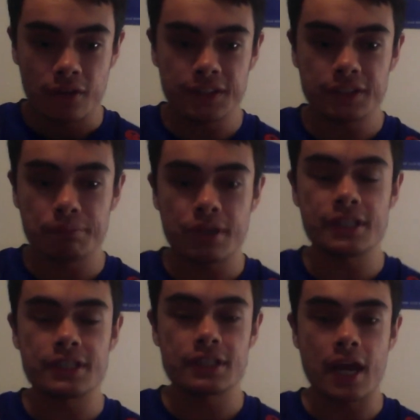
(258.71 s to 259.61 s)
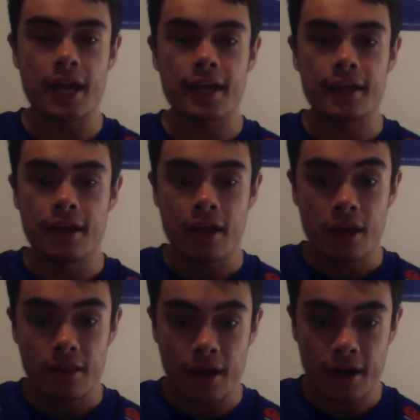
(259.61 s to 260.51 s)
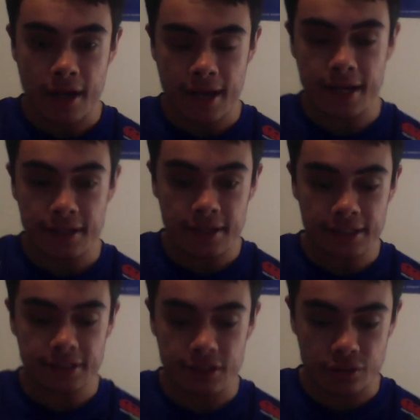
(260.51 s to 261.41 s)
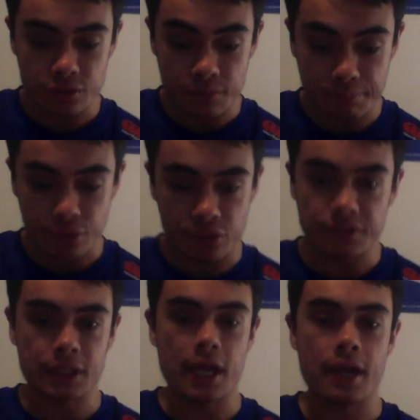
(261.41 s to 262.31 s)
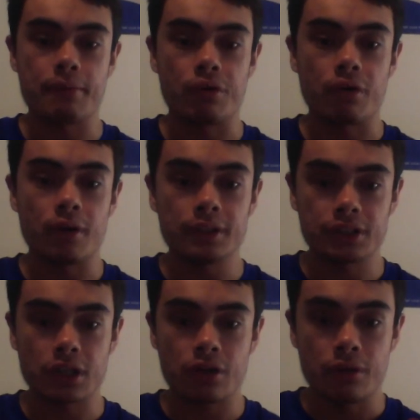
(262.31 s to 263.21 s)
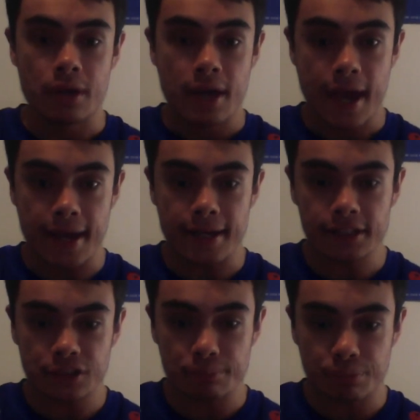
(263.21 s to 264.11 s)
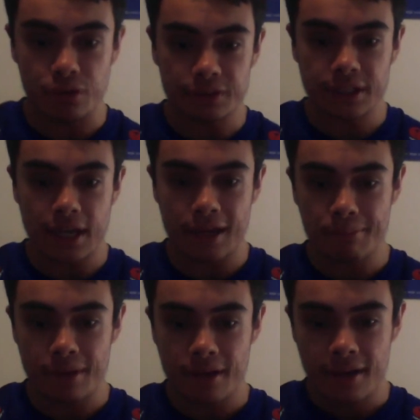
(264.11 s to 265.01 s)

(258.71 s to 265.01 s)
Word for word: This is me saying that he needs to improve his game, alright? So he needs to improve his game,